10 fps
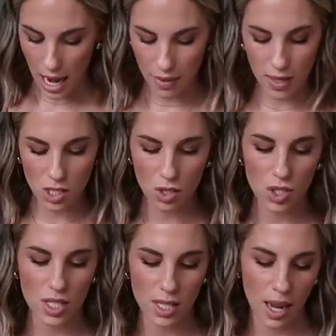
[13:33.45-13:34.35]
And these are
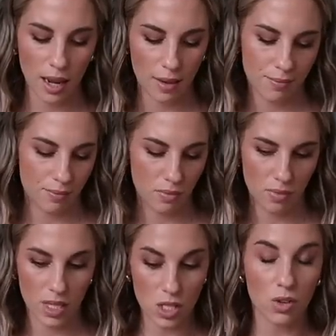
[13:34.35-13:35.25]
just like,
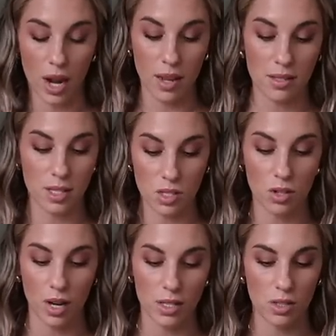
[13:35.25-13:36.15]
these are nice. These
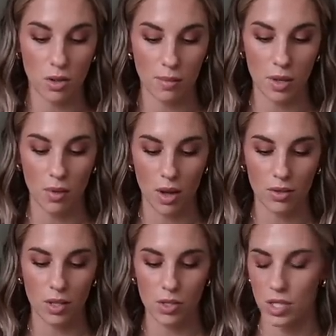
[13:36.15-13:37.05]
are nice. Don't get me
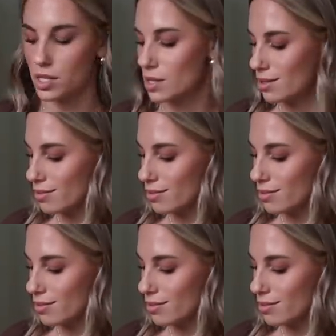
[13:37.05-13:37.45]
wrong. They're just